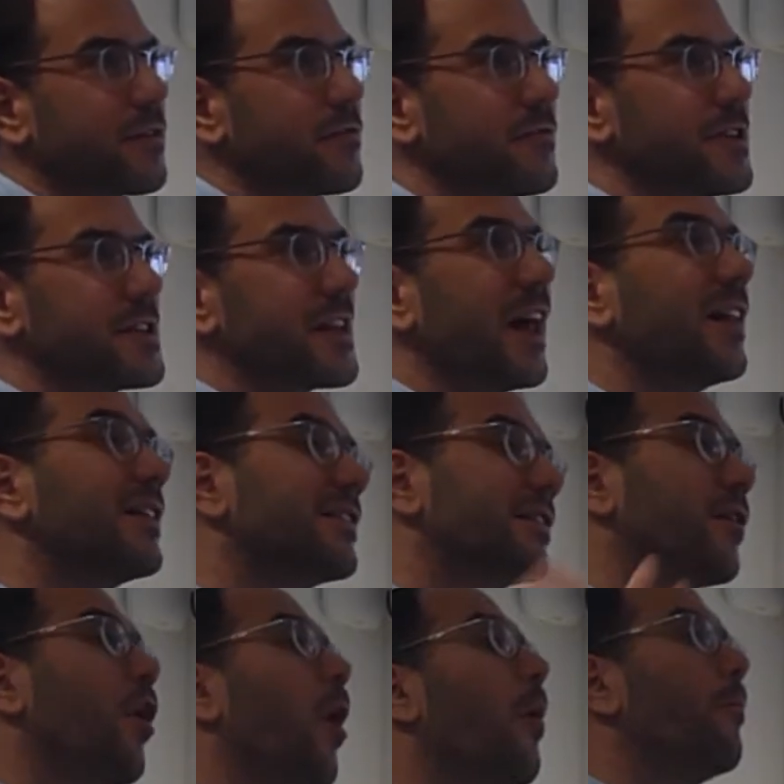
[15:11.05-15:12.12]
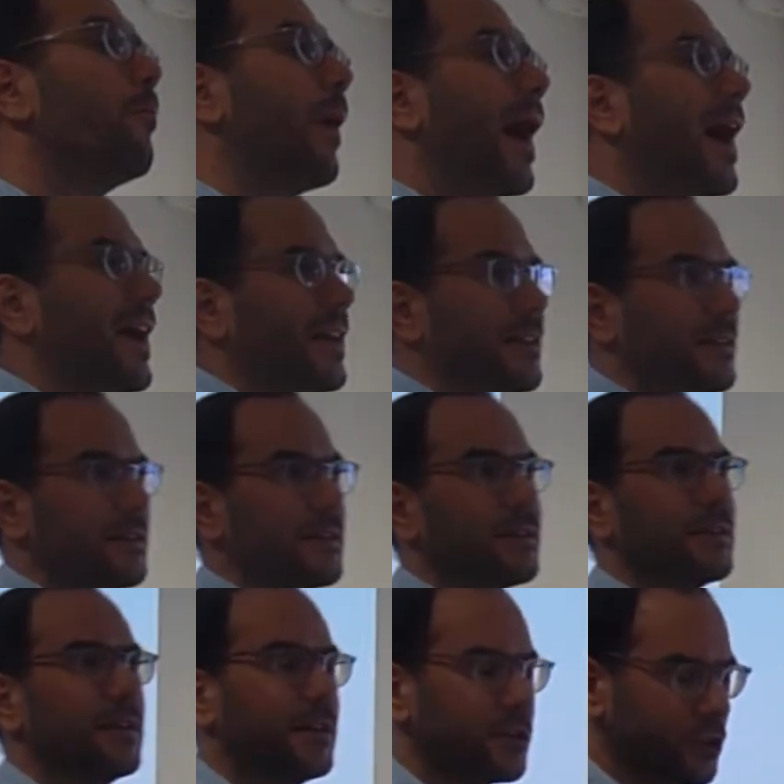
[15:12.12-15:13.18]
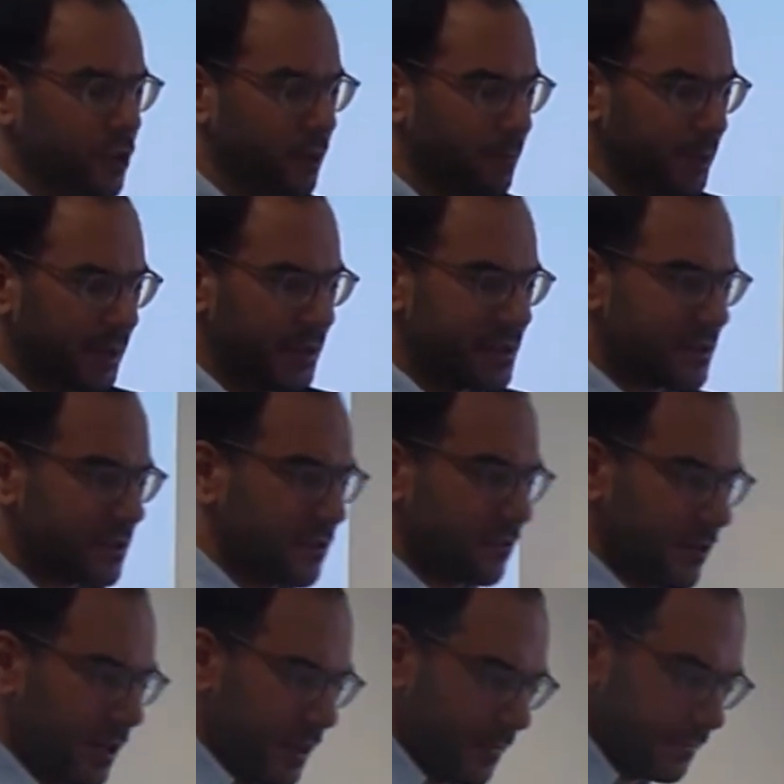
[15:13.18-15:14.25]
result combined in German history.